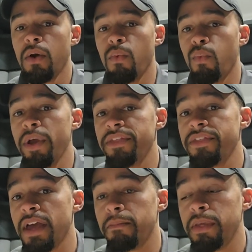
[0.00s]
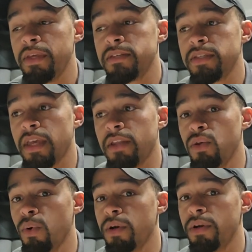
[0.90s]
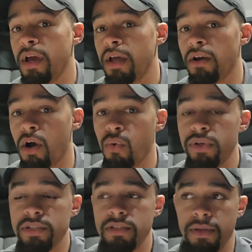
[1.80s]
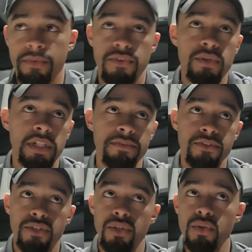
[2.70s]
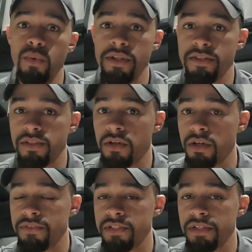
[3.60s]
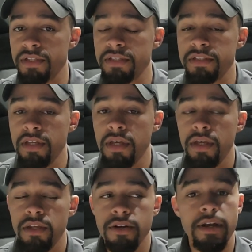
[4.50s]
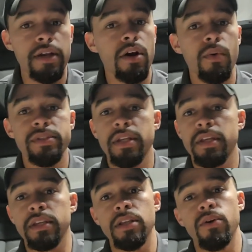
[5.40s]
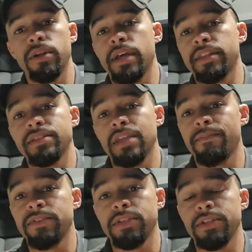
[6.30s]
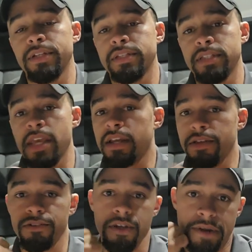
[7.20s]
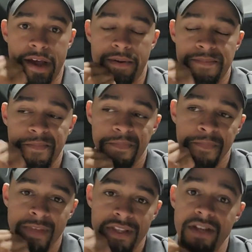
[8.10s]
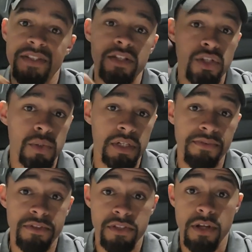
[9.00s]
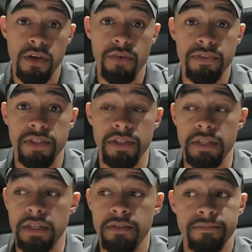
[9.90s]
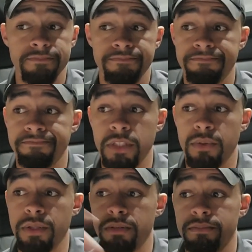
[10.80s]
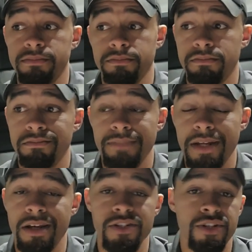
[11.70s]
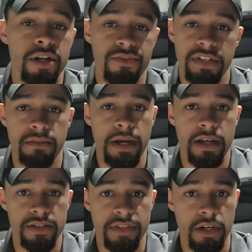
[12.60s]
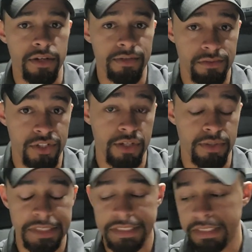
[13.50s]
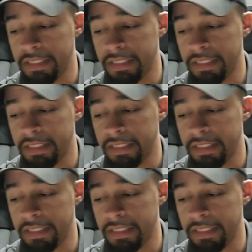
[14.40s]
With that being said, you are not always, look, if you deliver to one of the Sonoco facilities, you're not always going to get loaded at that same facility to take another load out. They'll send you to a different Sonoco facility, within about 100, 150 miles of there generally,